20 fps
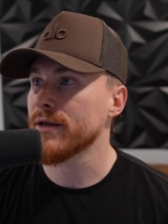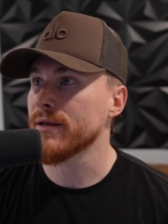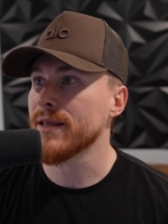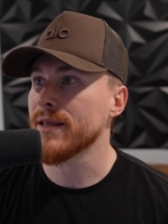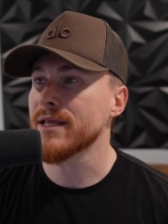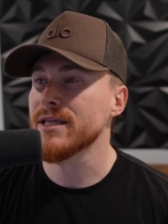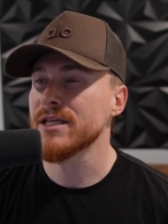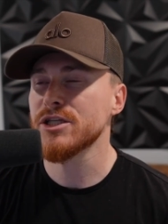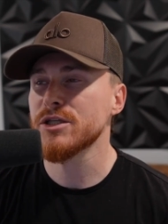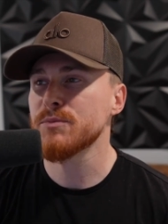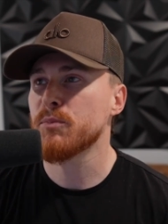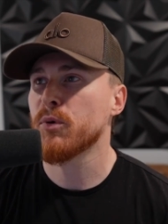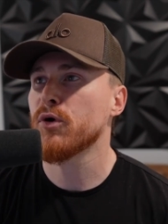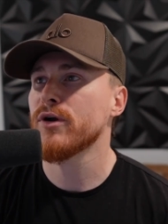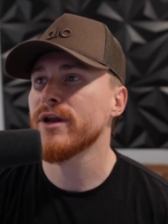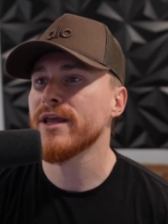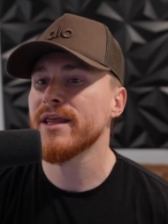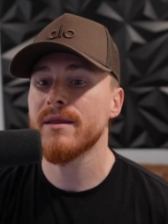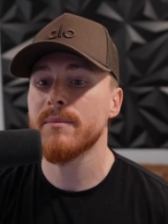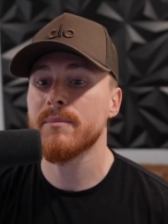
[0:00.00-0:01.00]
Let's just
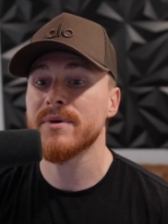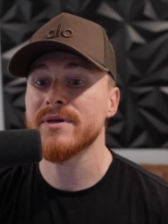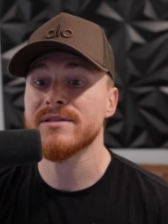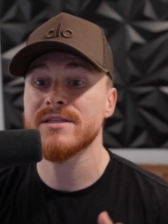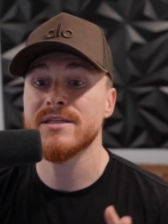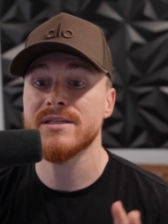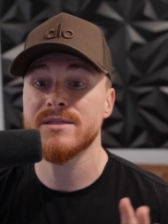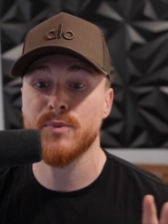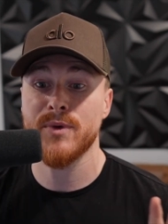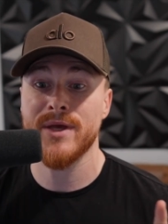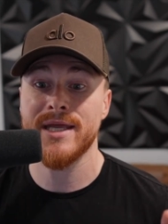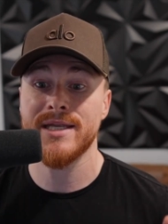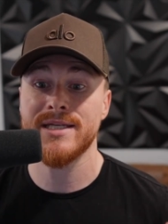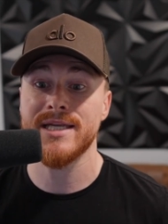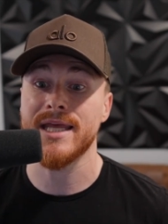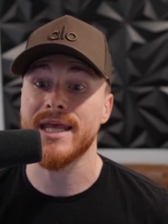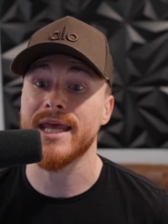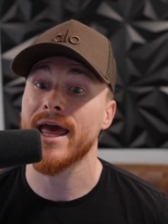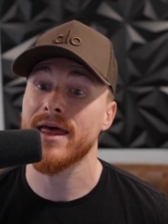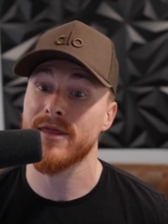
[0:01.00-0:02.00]
putting the business plan
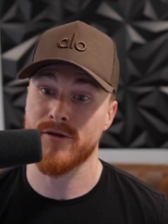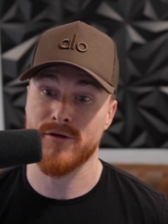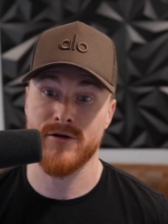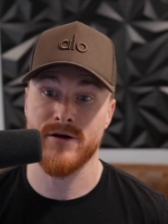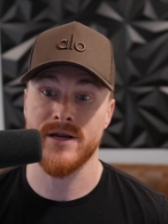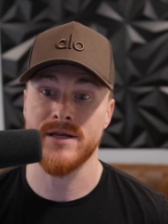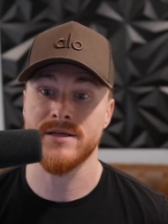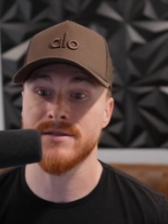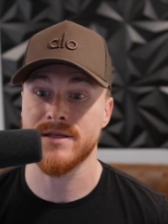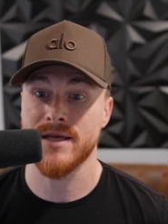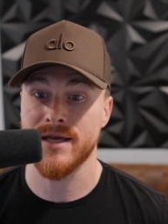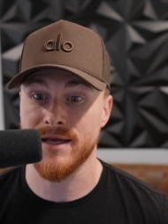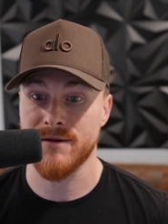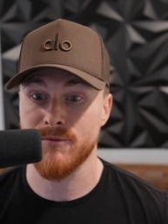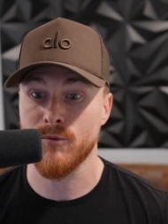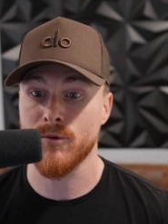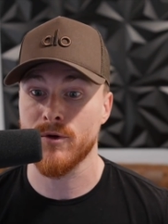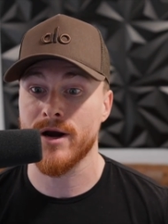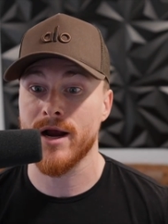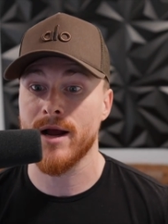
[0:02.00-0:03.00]
together is like
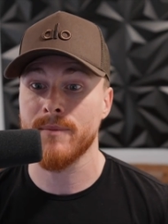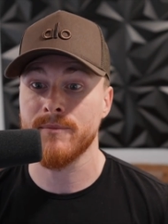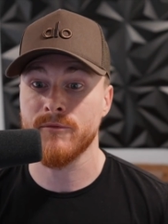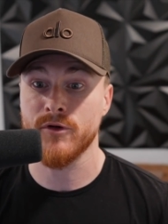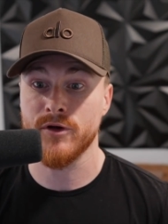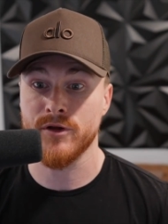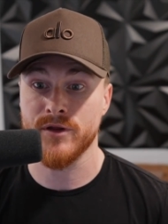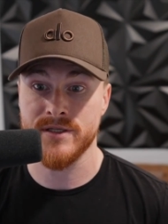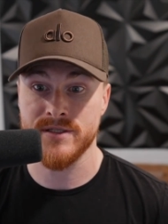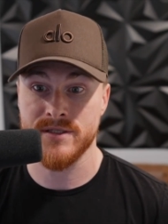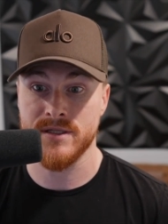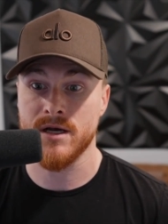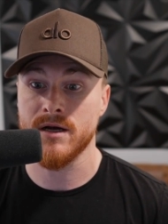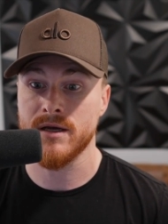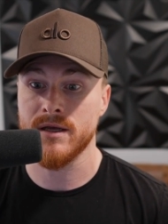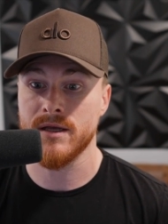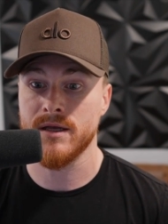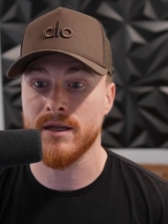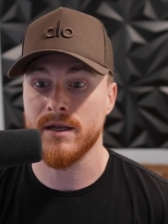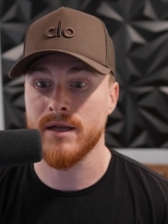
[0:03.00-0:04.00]
where I'm really stuck,
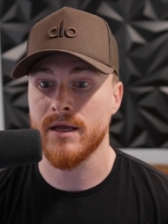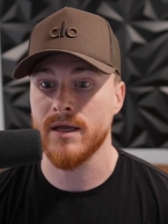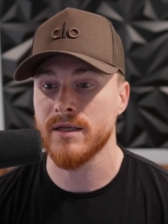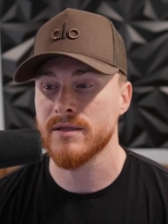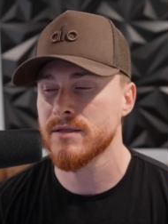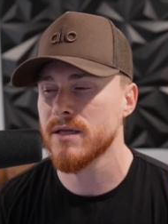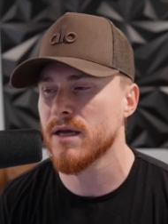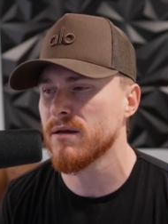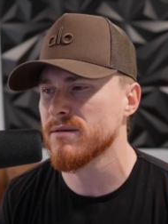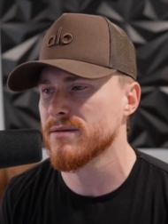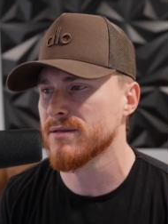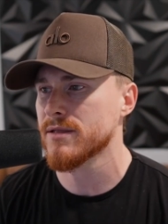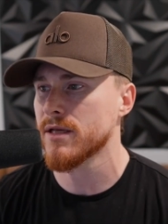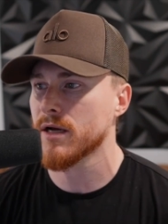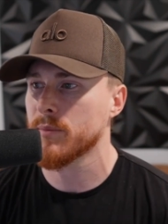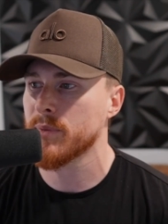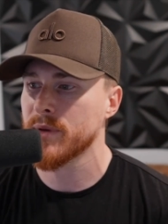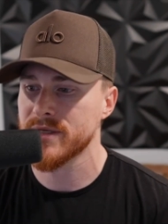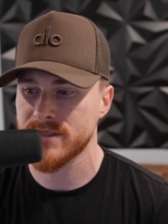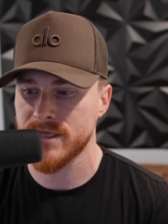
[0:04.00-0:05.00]
and it's not stuck
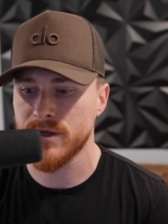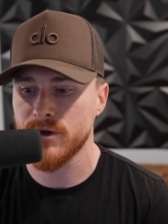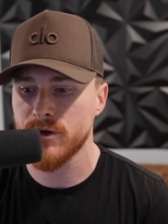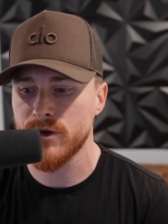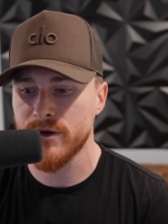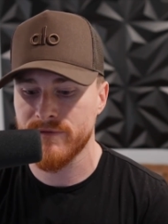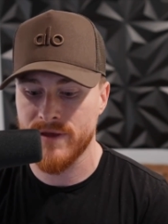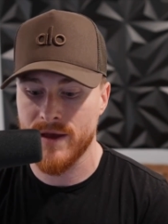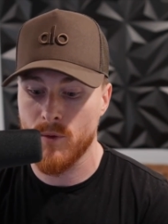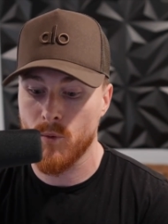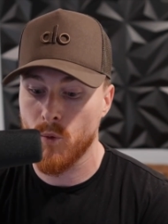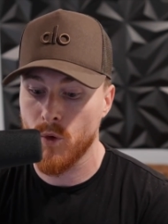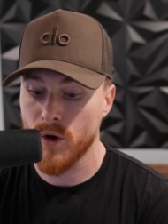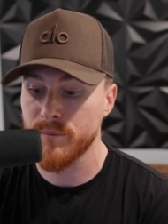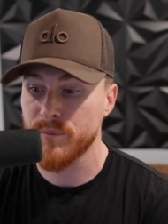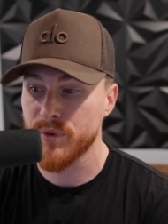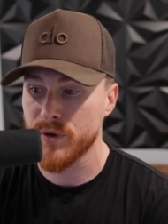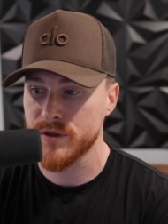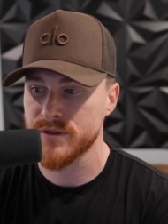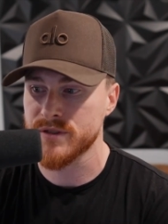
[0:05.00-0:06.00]
because I know you have that one
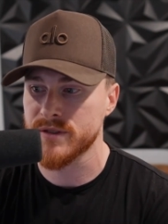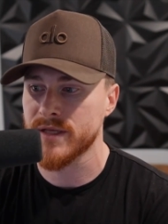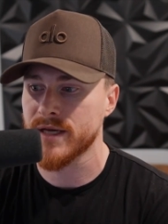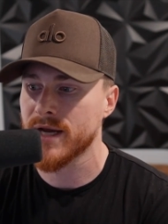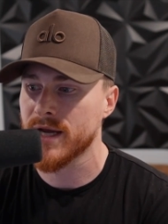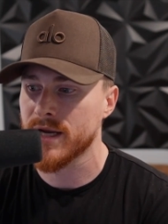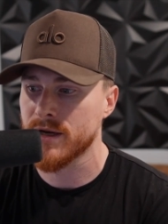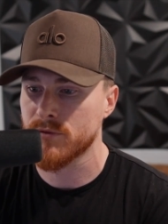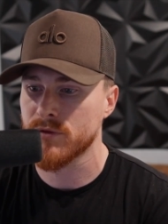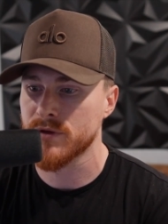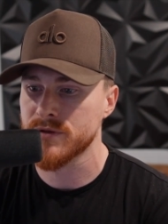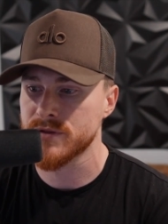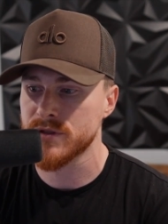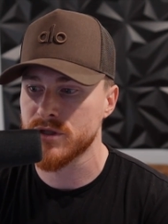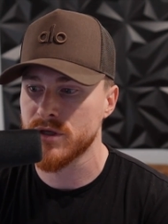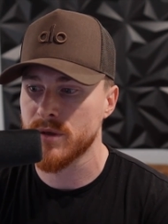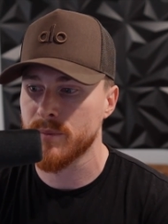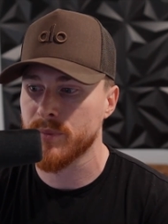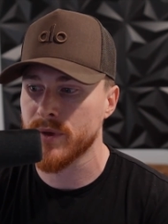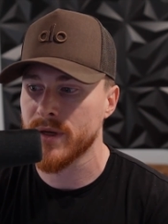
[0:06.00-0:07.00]
person that kind of runs the
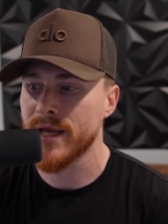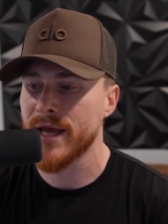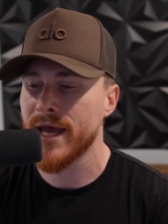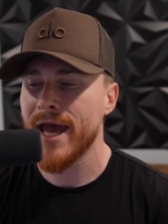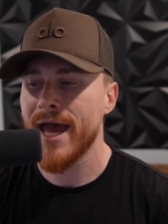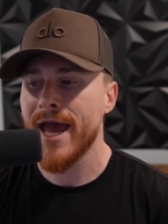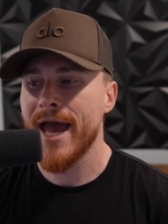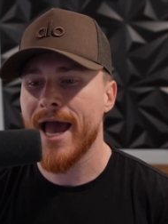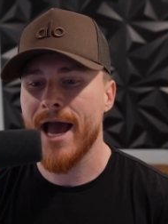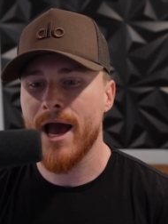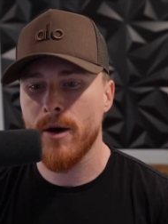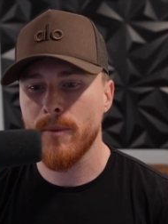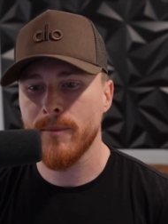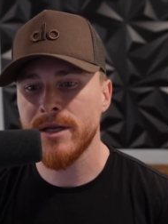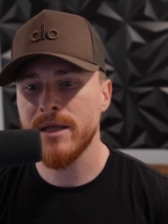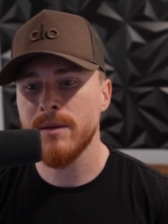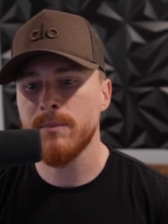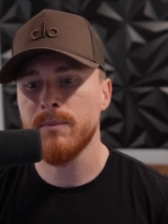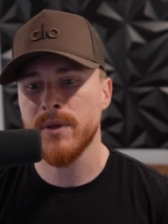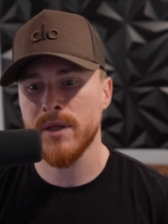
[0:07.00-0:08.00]
ship. But how
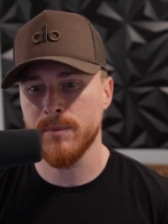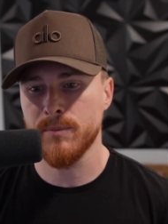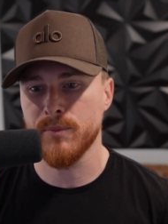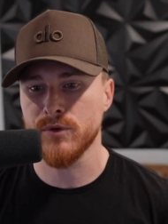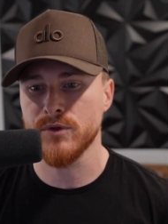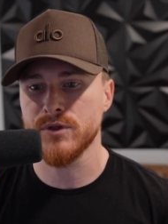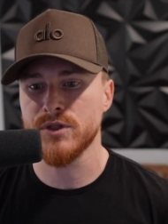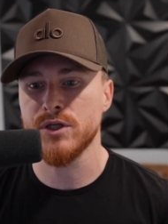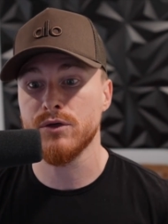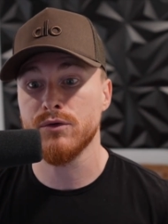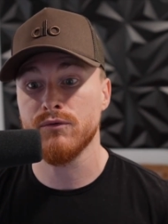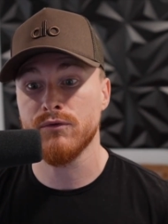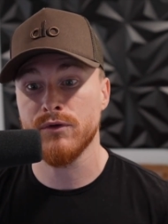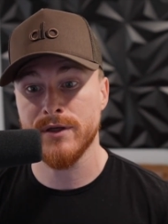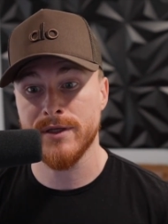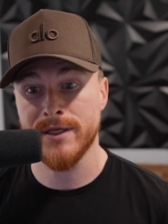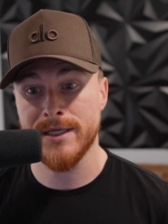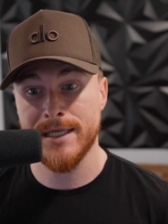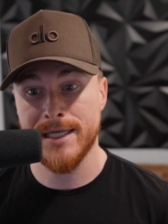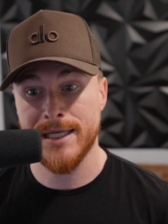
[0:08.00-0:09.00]
many people do you
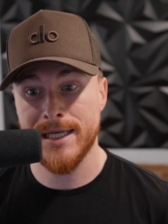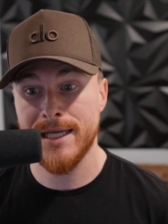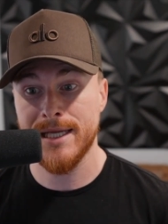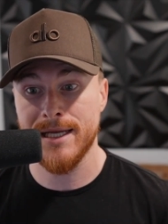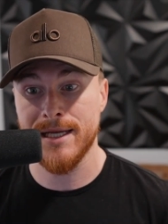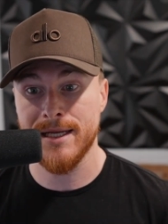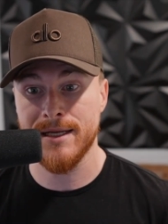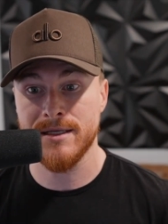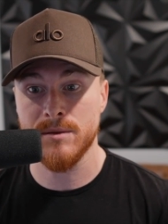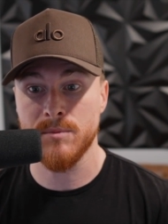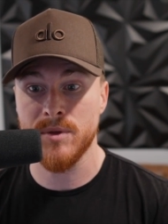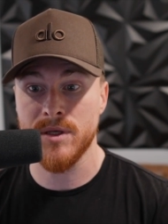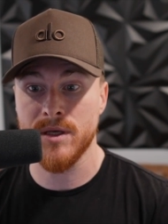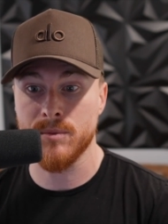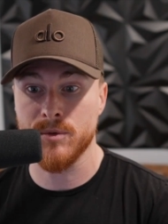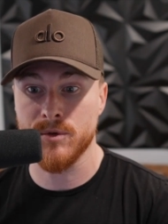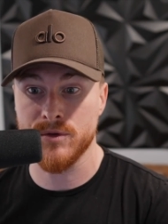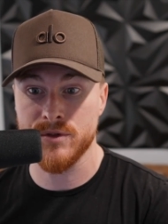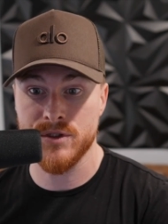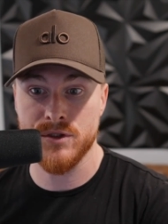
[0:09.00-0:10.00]
really need to be
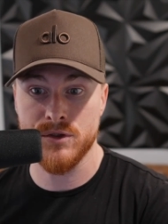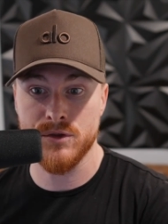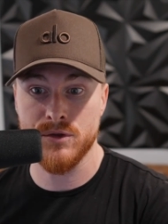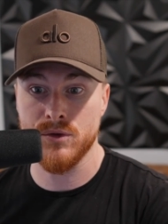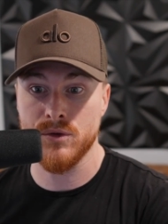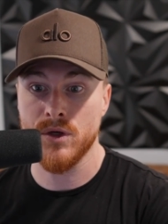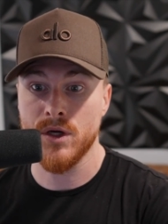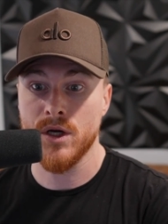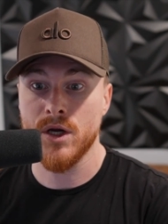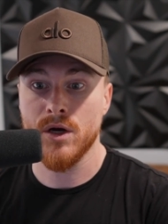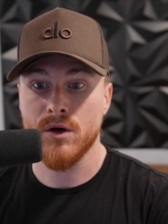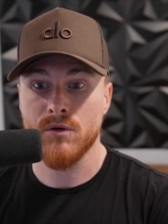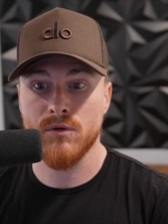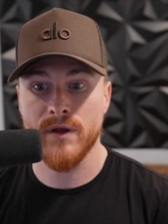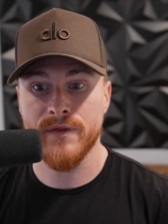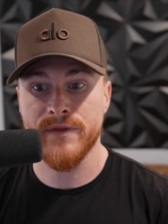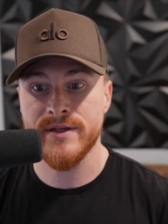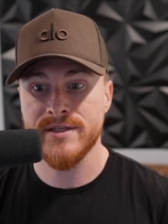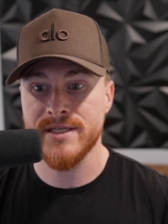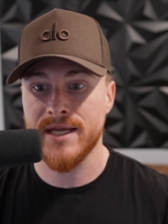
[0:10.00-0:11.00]
able to
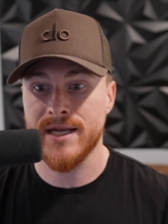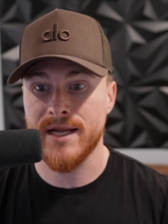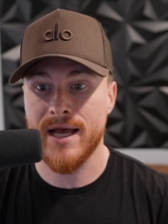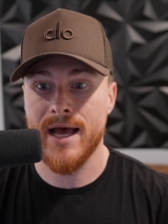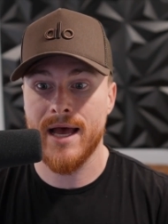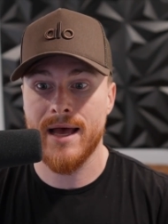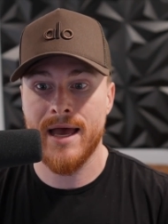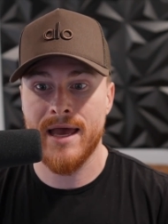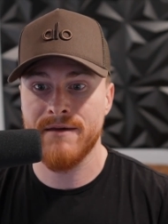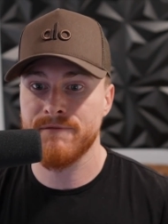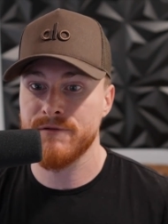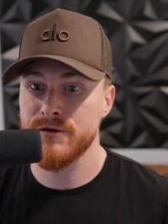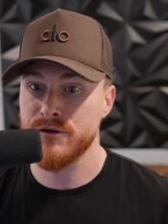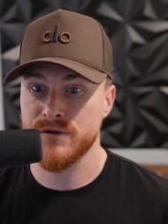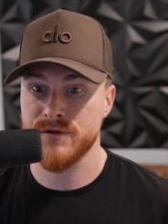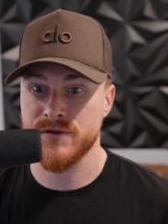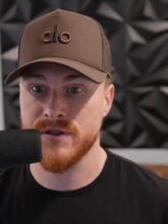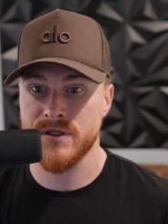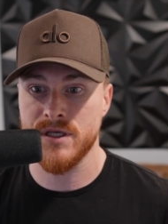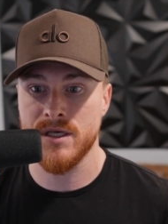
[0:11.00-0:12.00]
run this at a high
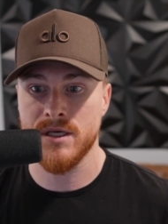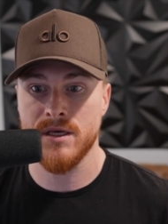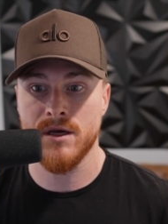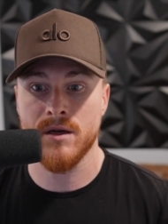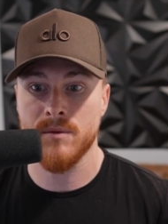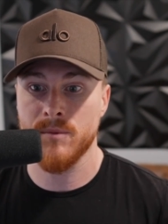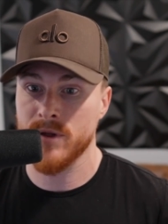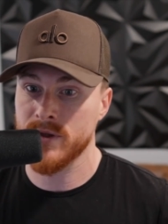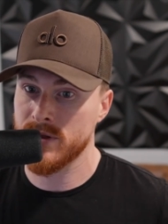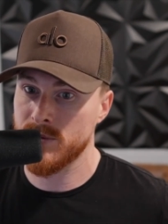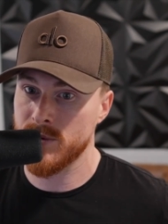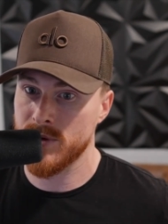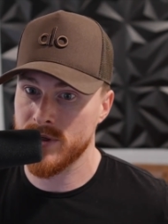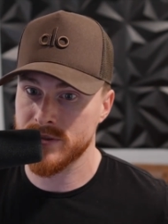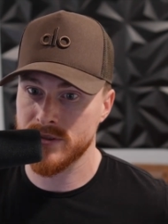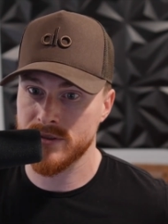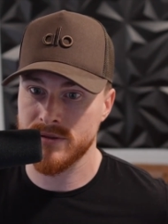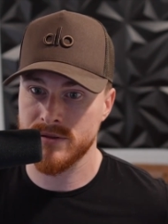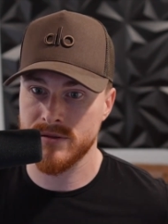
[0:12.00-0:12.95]
efficiency on a monthly basis?